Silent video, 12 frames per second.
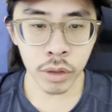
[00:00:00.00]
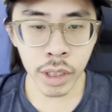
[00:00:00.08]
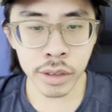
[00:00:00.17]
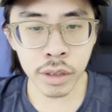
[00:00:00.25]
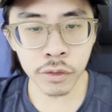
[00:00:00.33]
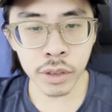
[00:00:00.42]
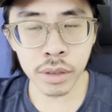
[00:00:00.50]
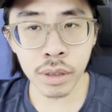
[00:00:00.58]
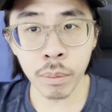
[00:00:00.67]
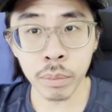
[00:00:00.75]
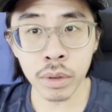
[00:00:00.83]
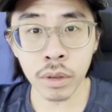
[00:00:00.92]
that's the first
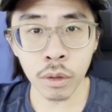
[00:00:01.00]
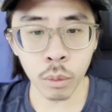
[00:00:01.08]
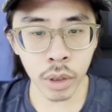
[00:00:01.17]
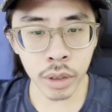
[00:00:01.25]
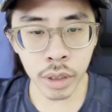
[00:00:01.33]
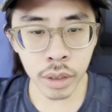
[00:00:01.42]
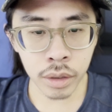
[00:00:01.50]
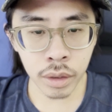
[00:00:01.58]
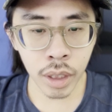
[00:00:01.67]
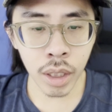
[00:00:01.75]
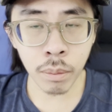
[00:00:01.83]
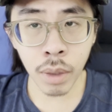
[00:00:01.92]
sample of what it
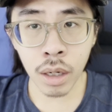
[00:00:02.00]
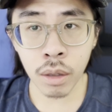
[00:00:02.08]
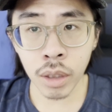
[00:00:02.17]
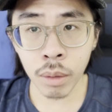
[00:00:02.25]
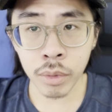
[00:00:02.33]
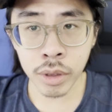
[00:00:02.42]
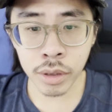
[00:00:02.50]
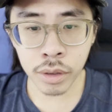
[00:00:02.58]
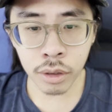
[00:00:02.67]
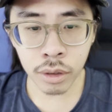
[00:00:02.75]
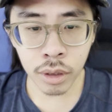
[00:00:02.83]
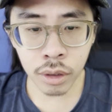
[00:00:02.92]
came out. I'm
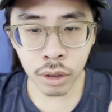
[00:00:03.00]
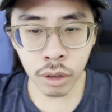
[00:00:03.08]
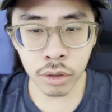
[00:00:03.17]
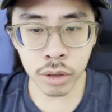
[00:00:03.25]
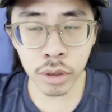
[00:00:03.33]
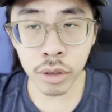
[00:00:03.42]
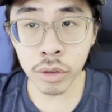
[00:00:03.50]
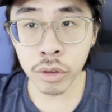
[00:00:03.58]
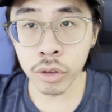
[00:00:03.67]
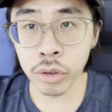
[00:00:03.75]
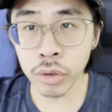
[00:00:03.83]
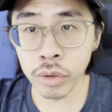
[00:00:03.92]
just gonna
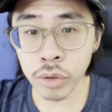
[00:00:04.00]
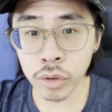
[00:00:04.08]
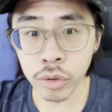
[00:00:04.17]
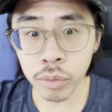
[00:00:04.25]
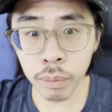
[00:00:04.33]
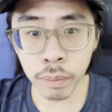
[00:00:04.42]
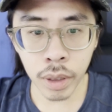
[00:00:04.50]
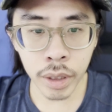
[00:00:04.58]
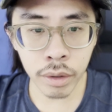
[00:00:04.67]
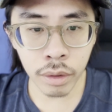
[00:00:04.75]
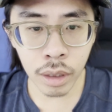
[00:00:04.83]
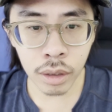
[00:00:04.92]
continue to
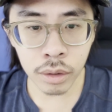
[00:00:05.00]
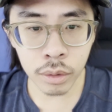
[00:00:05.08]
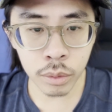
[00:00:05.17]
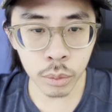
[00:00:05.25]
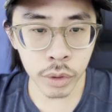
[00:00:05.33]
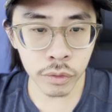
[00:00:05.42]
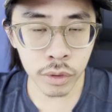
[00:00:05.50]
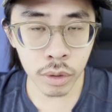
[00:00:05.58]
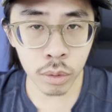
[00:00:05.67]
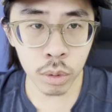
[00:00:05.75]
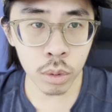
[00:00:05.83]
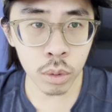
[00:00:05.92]
play around with the
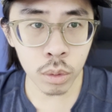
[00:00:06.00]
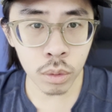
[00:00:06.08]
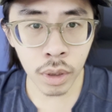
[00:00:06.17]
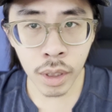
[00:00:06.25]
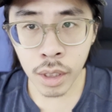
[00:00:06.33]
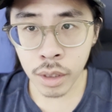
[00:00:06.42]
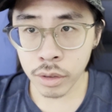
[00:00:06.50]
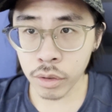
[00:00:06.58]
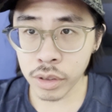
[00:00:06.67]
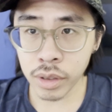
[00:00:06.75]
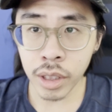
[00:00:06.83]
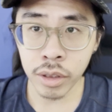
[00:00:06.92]
tool. So
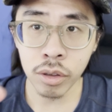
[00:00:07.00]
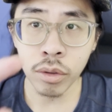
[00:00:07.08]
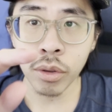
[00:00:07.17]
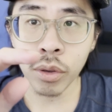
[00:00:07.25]
stay tuned